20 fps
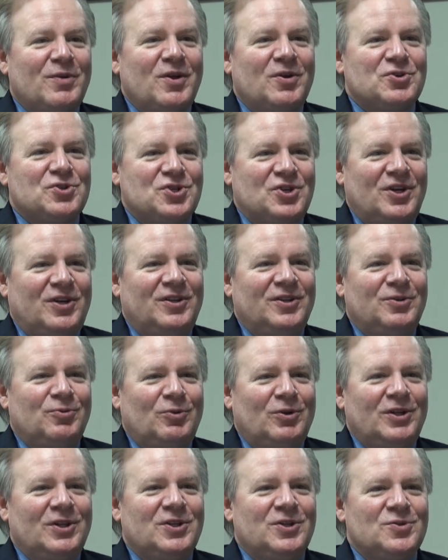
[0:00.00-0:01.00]
from their shell
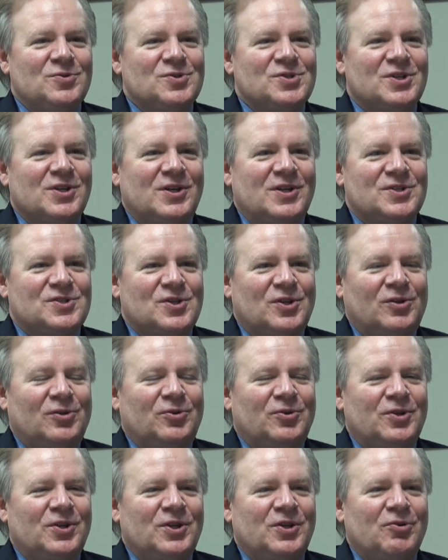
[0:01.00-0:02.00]
and really used it as a
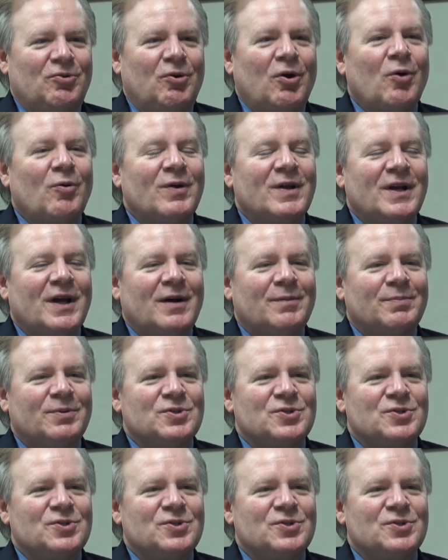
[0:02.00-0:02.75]
learning, growing